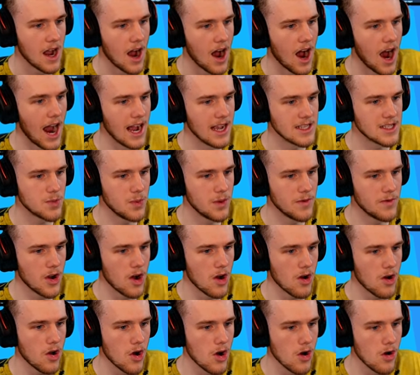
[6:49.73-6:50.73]
All right, so we've
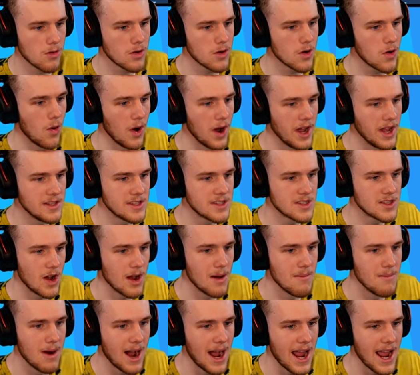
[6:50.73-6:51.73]
got gold coins. So
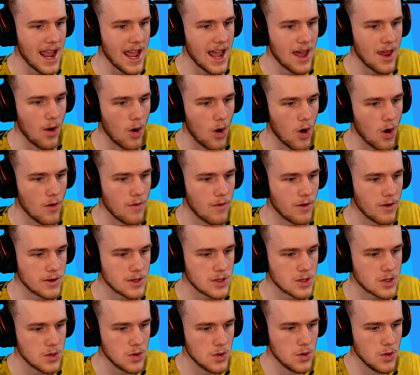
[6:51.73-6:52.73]
I might head over
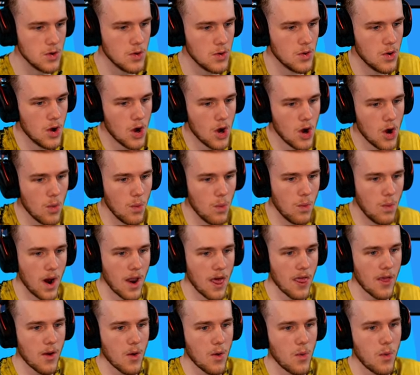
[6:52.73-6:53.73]
to one
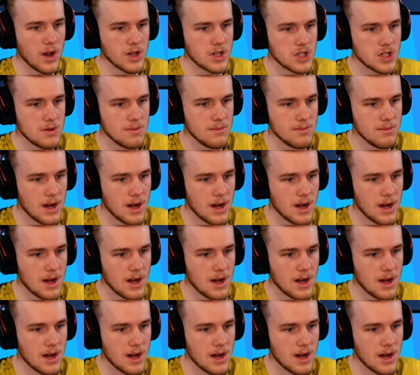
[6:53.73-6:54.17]
of the question